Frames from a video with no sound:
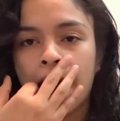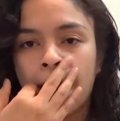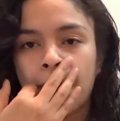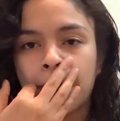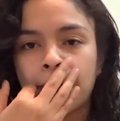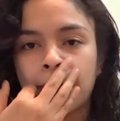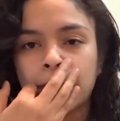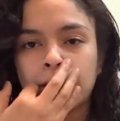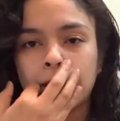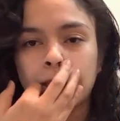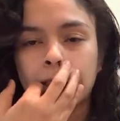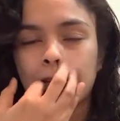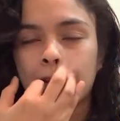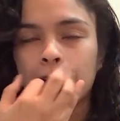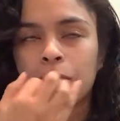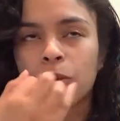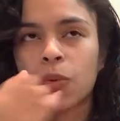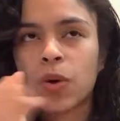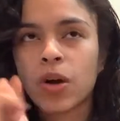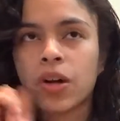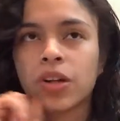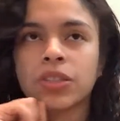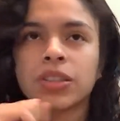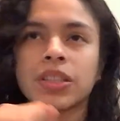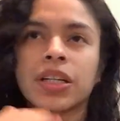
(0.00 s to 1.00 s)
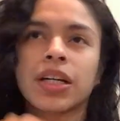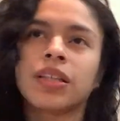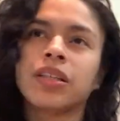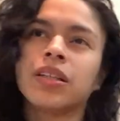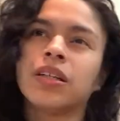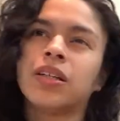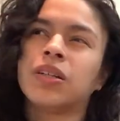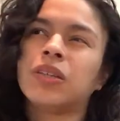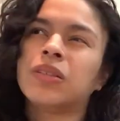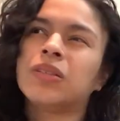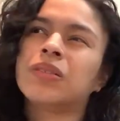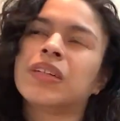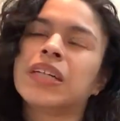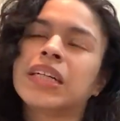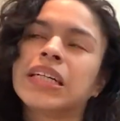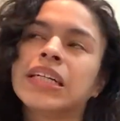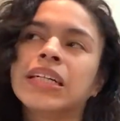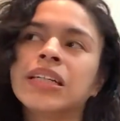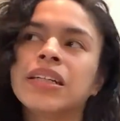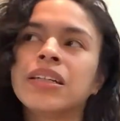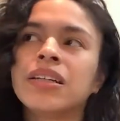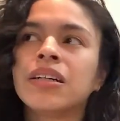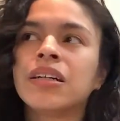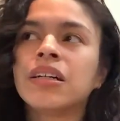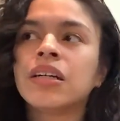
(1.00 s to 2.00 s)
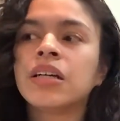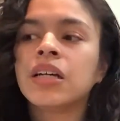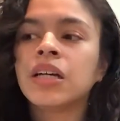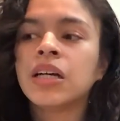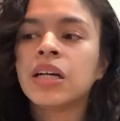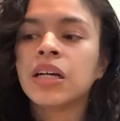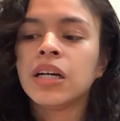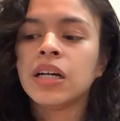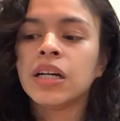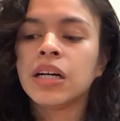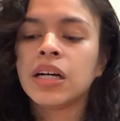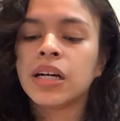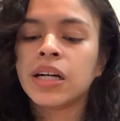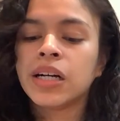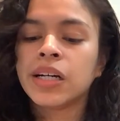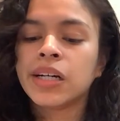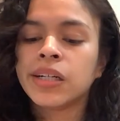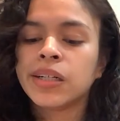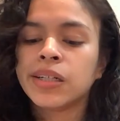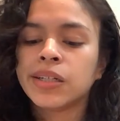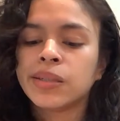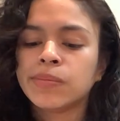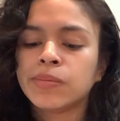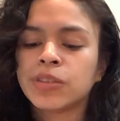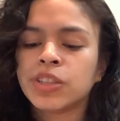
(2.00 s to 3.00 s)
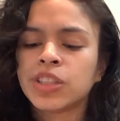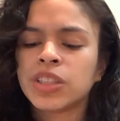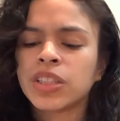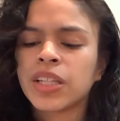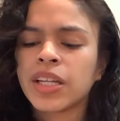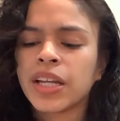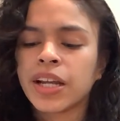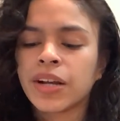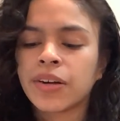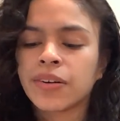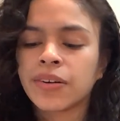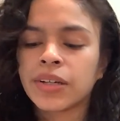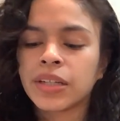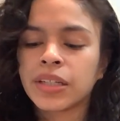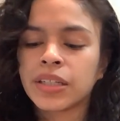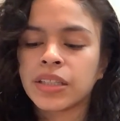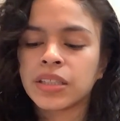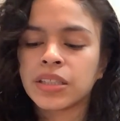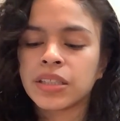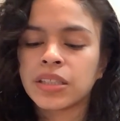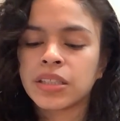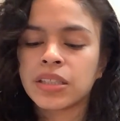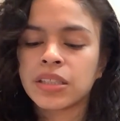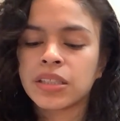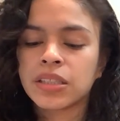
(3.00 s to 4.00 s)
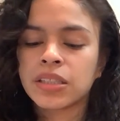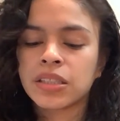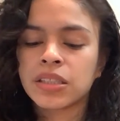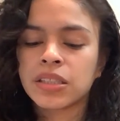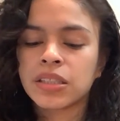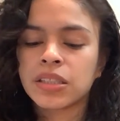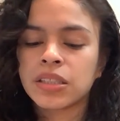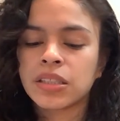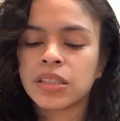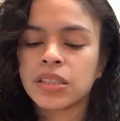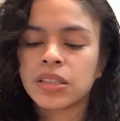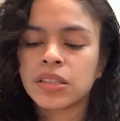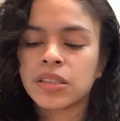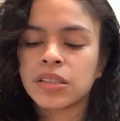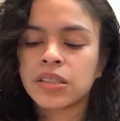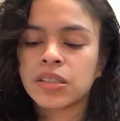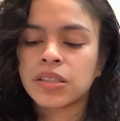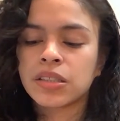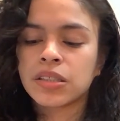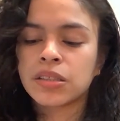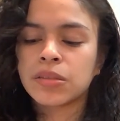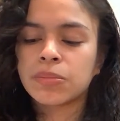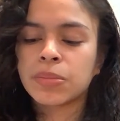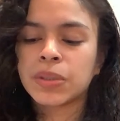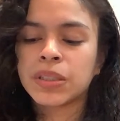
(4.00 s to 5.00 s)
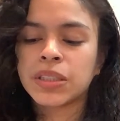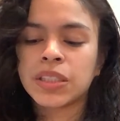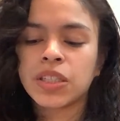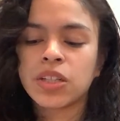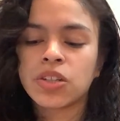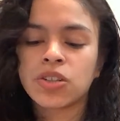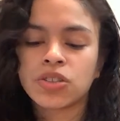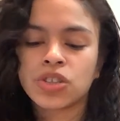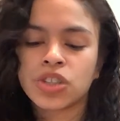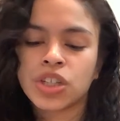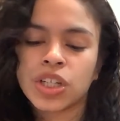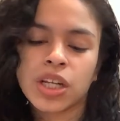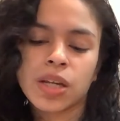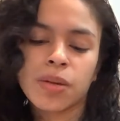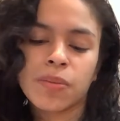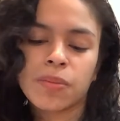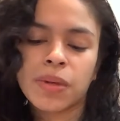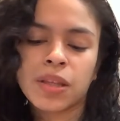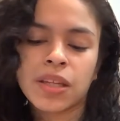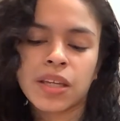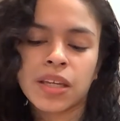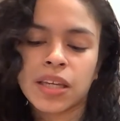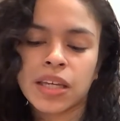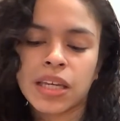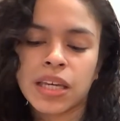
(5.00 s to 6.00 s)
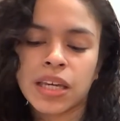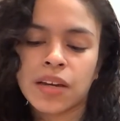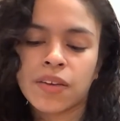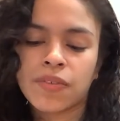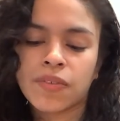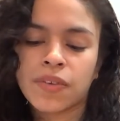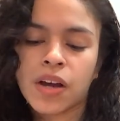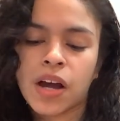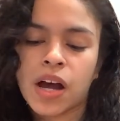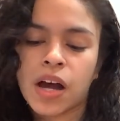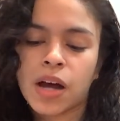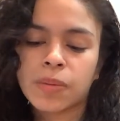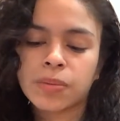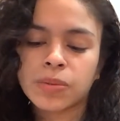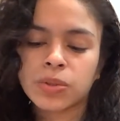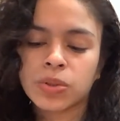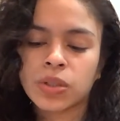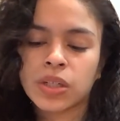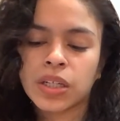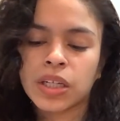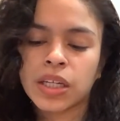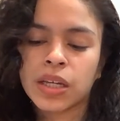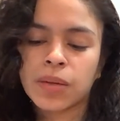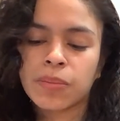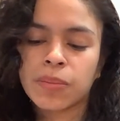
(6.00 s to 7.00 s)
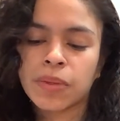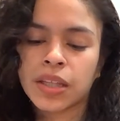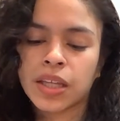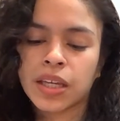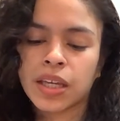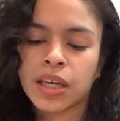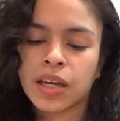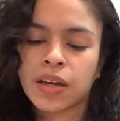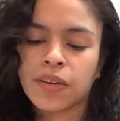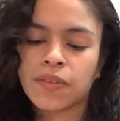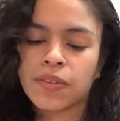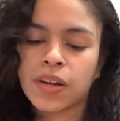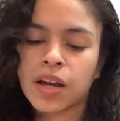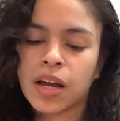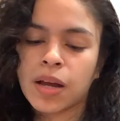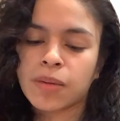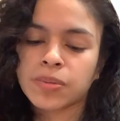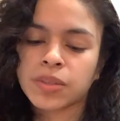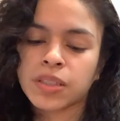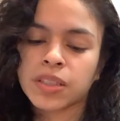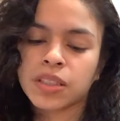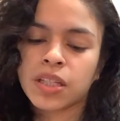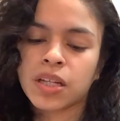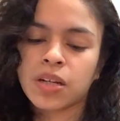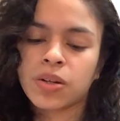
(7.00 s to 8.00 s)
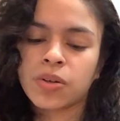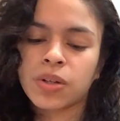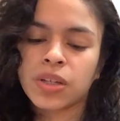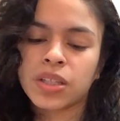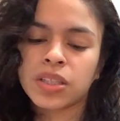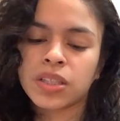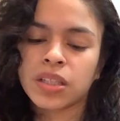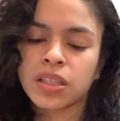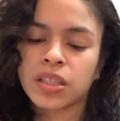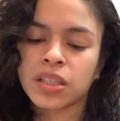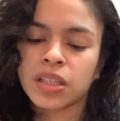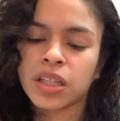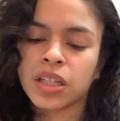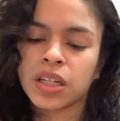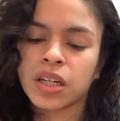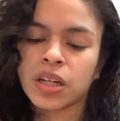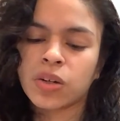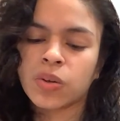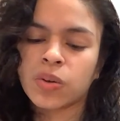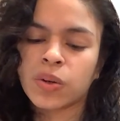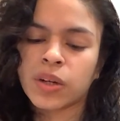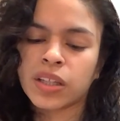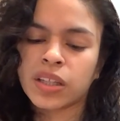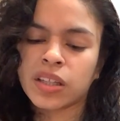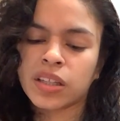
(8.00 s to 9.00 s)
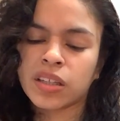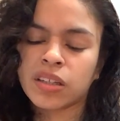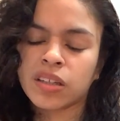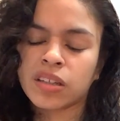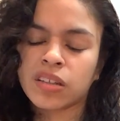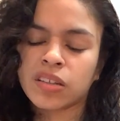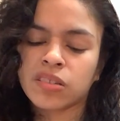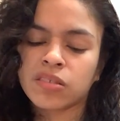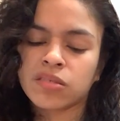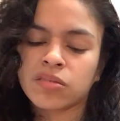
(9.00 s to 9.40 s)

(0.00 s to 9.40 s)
She's not a water sign though, right? She's an Aries. But still, she can be the King of Cups, or he can be the King of Cups, because I know he's a Leo, I think.